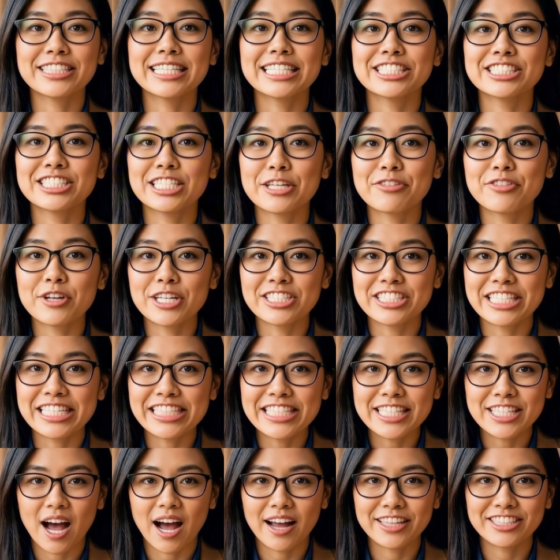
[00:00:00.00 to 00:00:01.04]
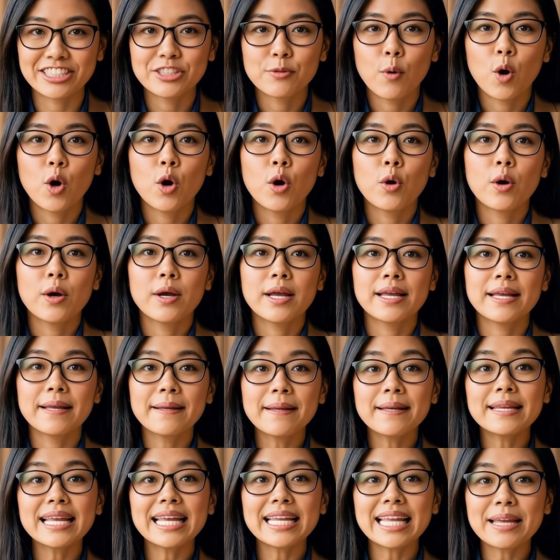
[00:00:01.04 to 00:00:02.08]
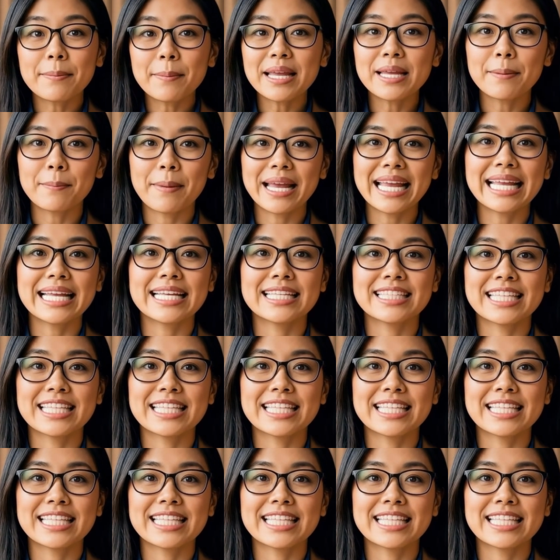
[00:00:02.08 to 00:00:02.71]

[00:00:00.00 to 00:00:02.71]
this difference is not small. It can mean paying